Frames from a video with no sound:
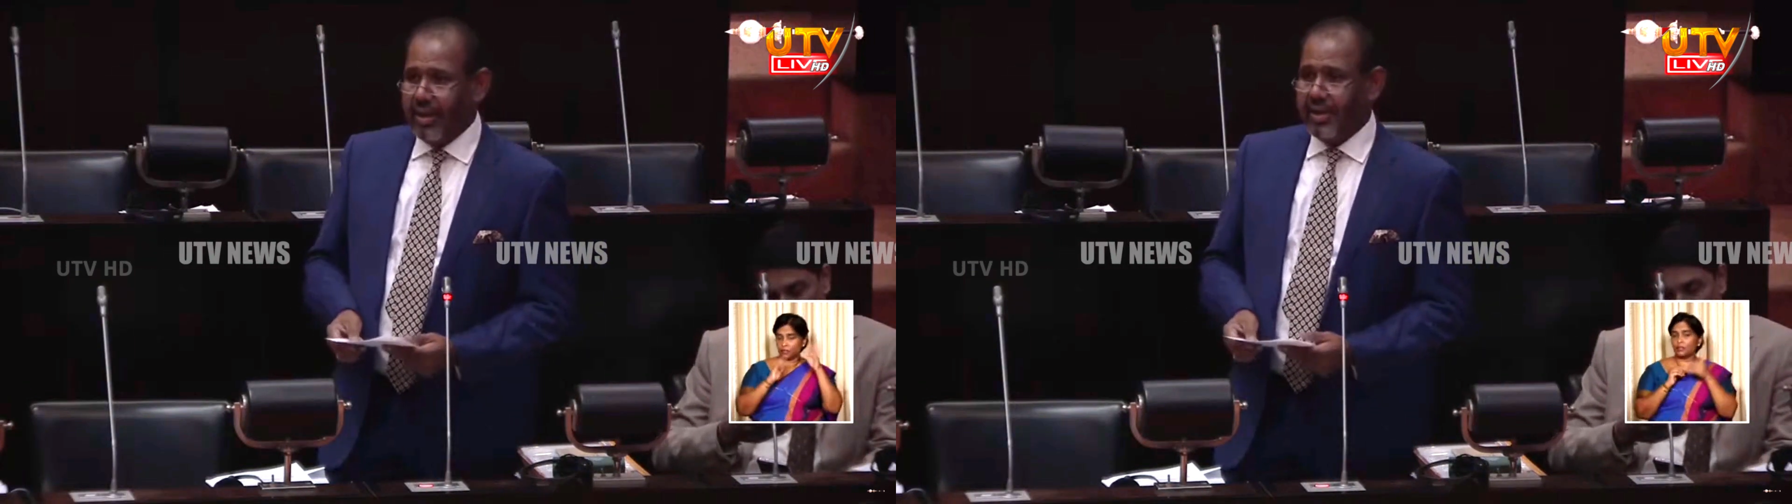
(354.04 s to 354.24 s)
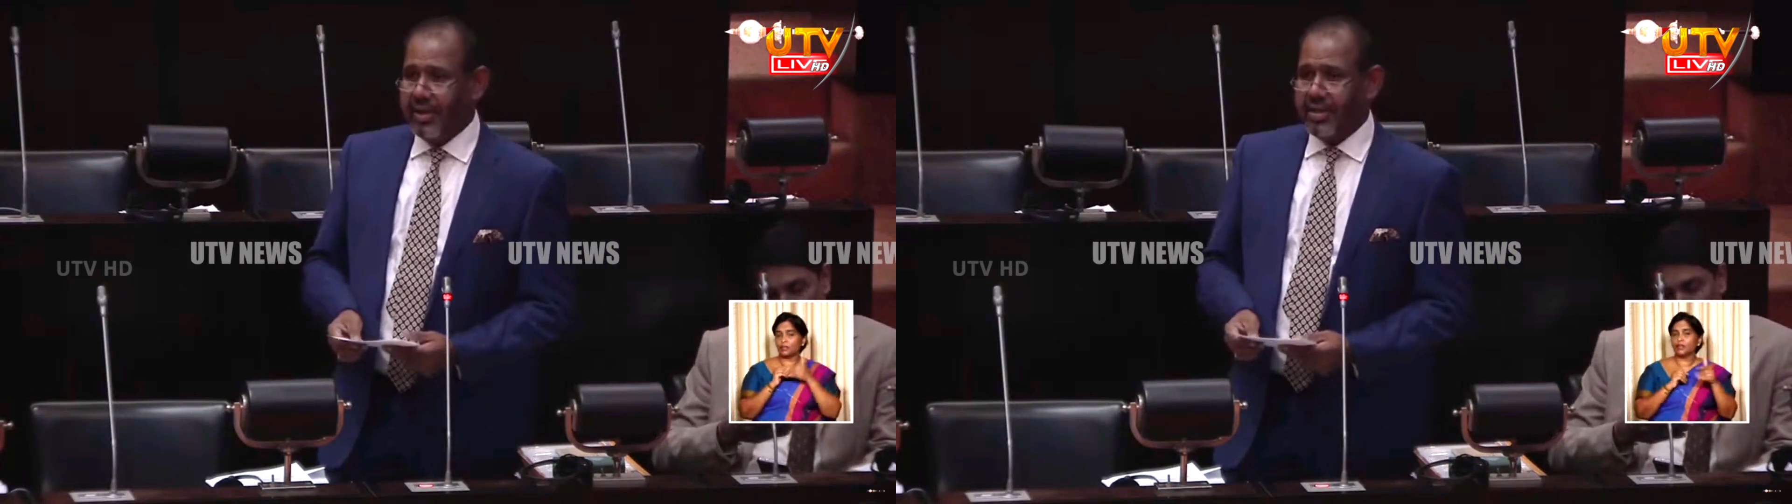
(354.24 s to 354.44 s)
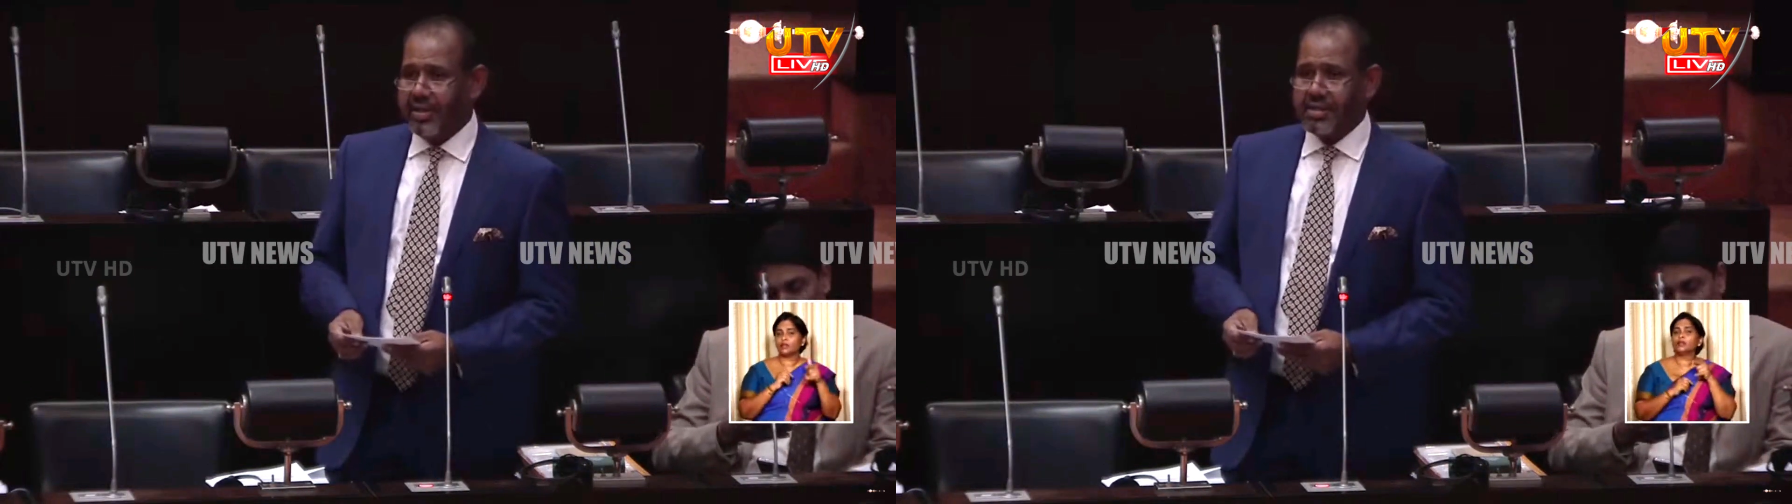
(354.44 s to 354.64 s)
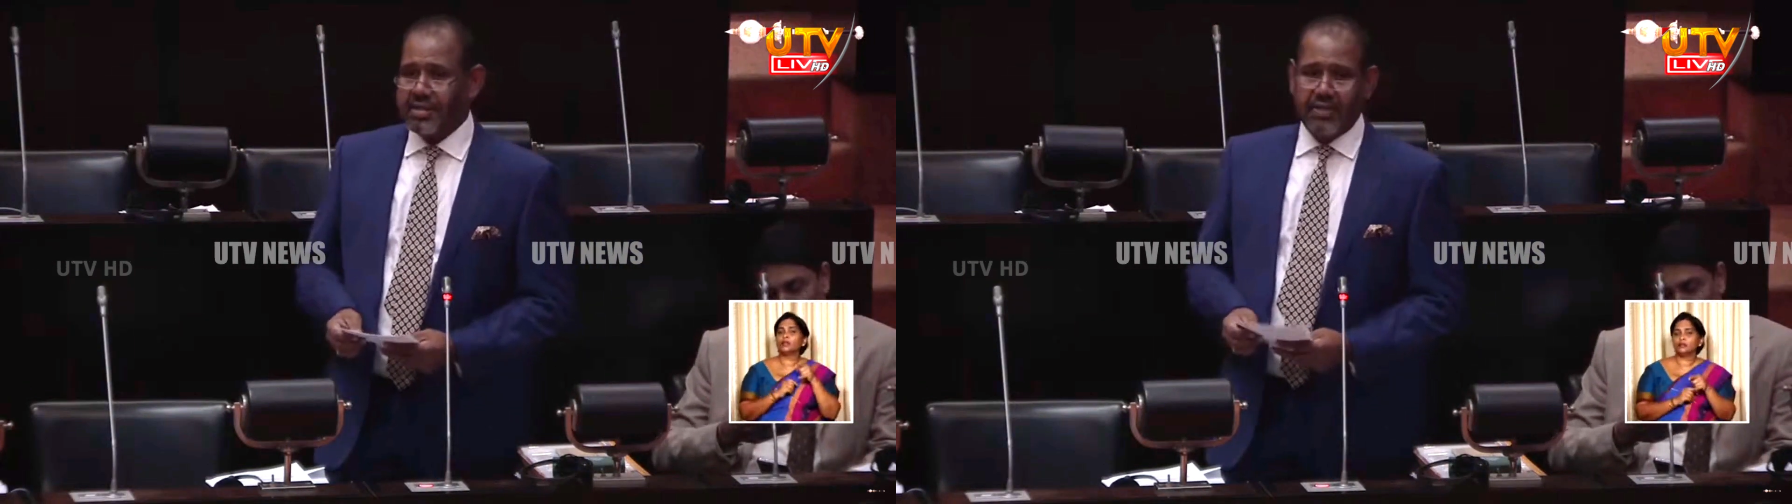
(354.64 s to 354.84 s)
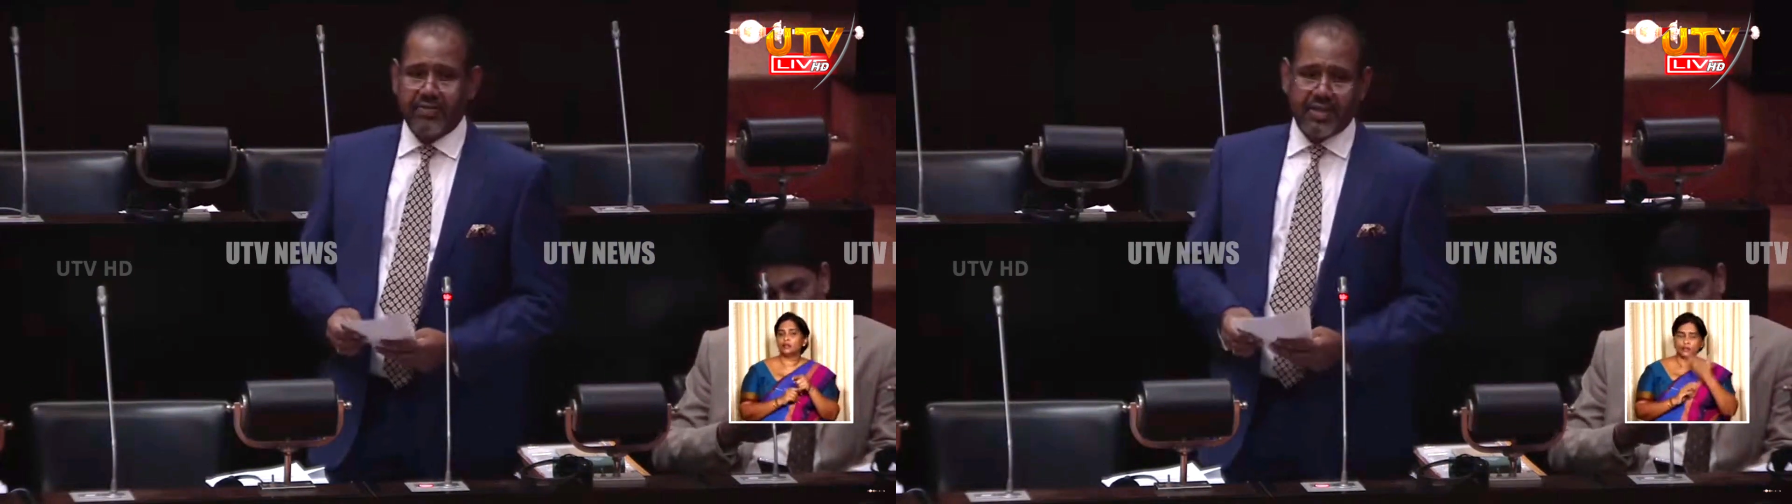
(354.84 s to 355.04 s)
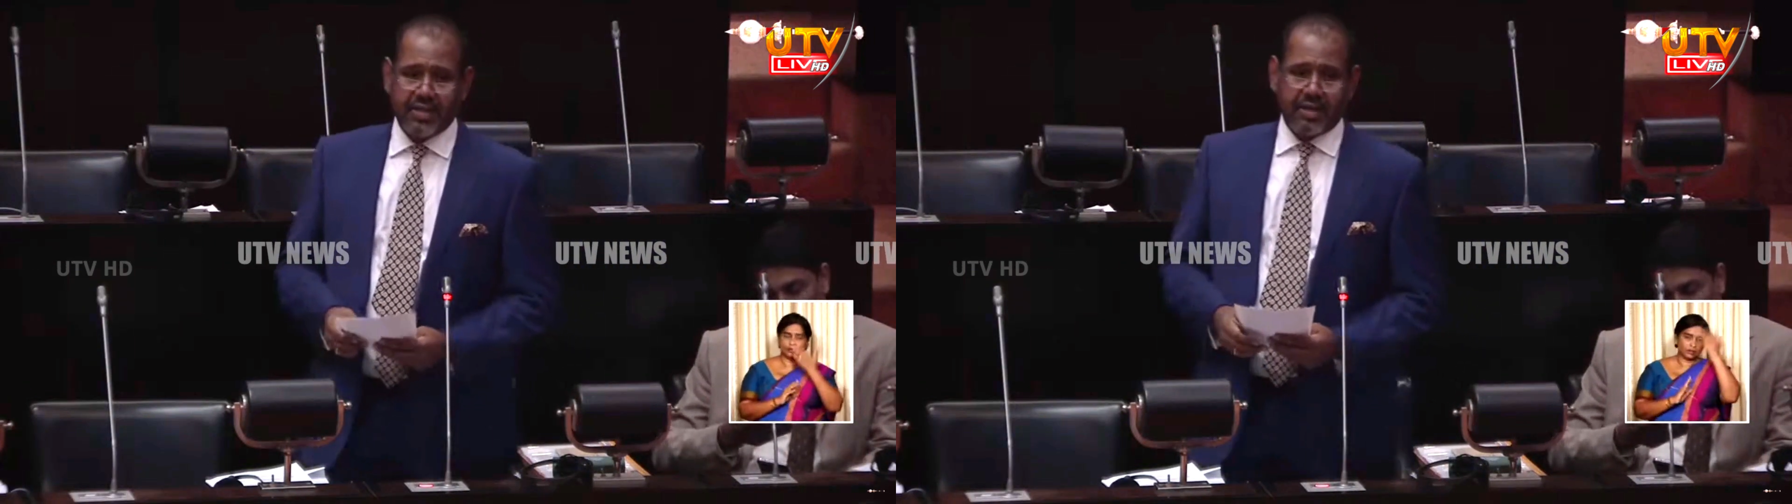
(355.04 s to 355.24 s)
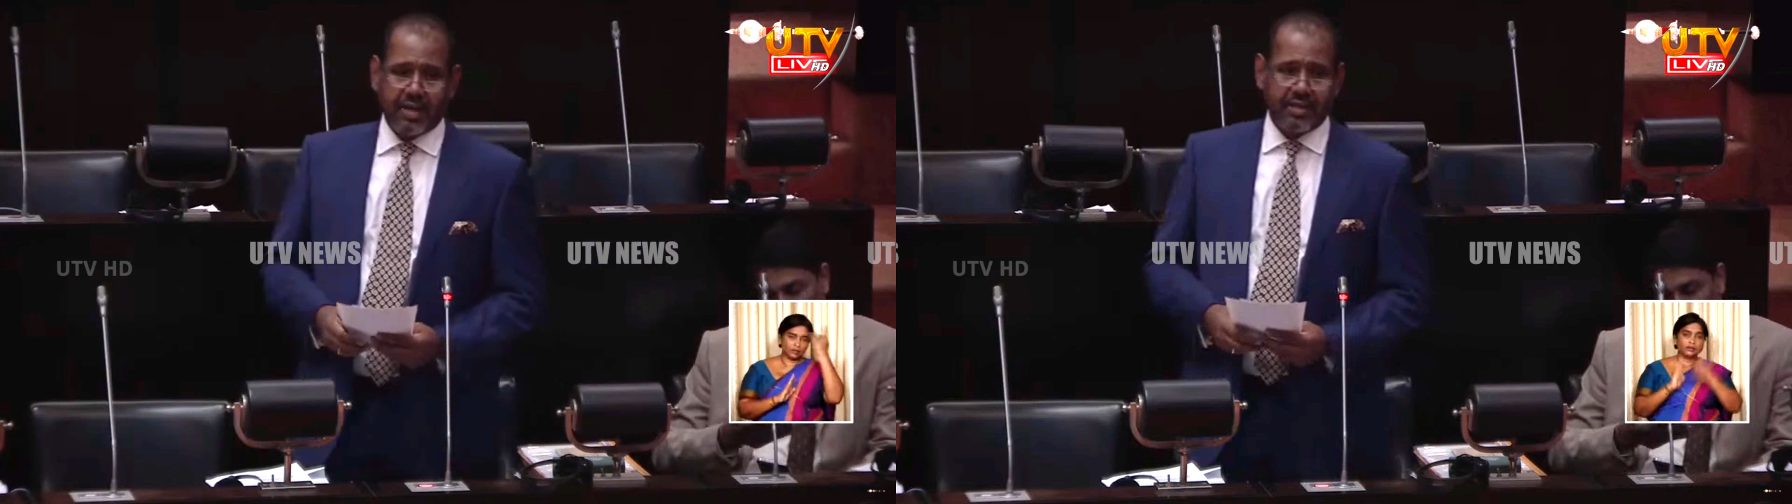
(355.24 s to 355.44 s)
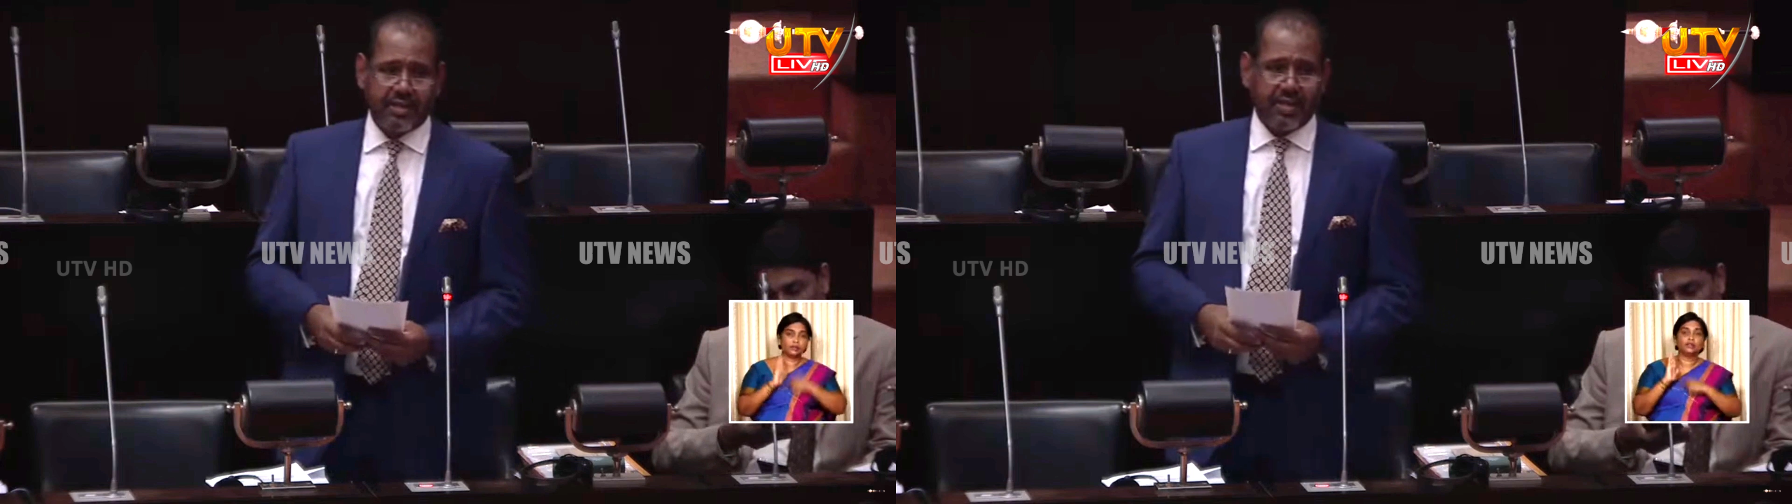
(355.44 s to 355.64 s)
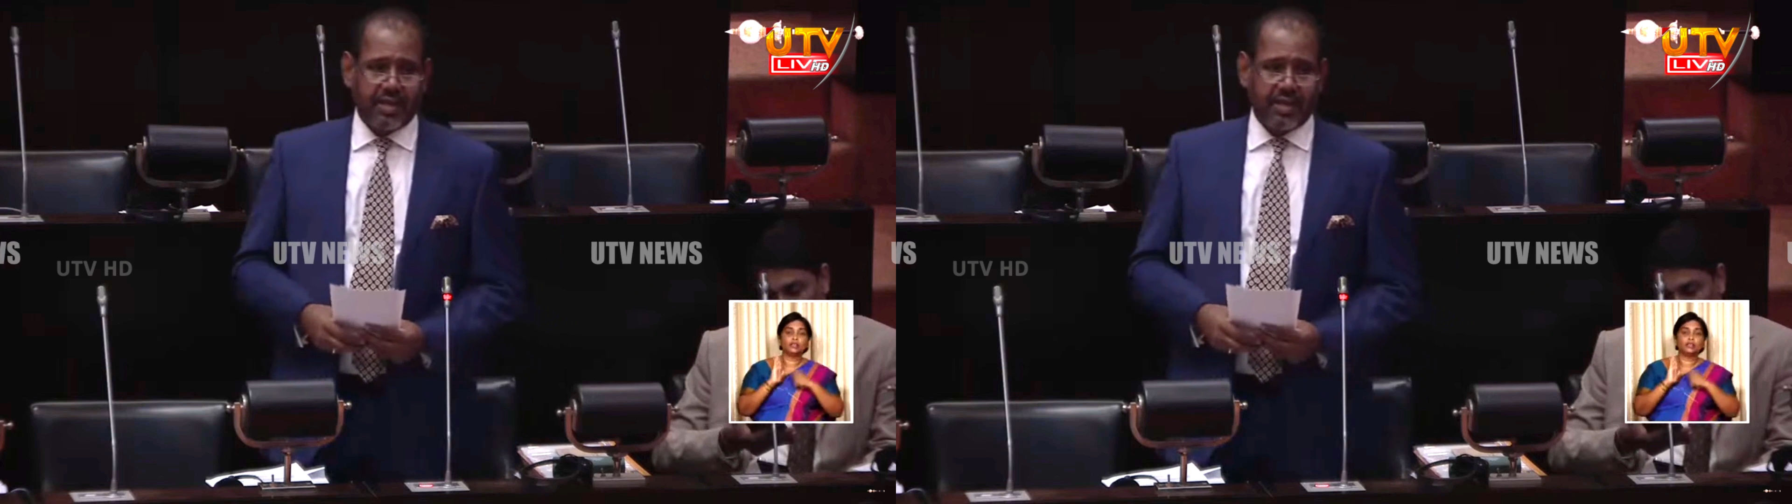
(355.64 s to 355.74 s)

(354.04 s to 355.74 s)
it is a service that runs